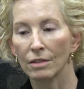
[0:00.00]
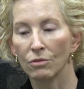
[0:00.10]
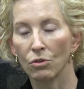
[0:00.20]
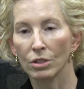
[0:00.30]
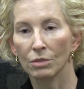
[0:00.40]
Of
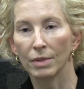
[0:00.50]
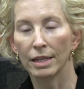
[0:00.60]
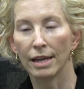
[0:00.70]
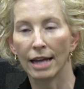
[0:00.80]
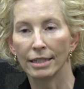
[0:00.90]
course,
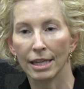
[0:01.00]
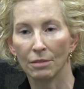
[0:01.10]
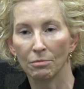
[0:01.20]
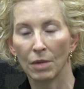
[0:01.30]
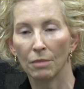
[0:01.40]
we had to get
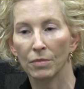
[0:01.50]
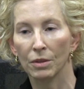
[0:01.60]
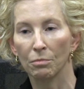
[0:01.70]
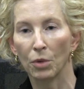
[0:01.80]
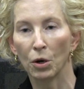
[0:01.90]

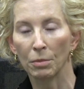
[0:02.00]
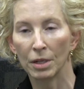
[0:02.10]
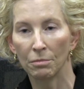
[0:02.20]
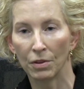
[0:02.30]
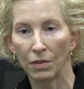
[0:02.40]
the
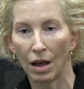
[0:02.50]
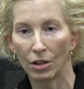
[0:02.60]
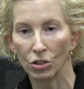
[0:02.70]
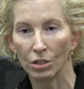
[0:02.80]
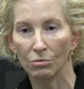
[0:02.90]
permanent
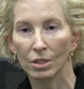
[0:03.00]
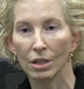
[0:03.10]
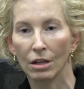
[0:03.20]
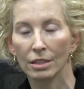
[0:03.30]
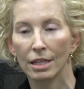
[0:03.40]
pathology
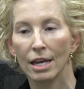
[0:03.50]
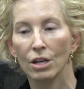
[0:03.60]
results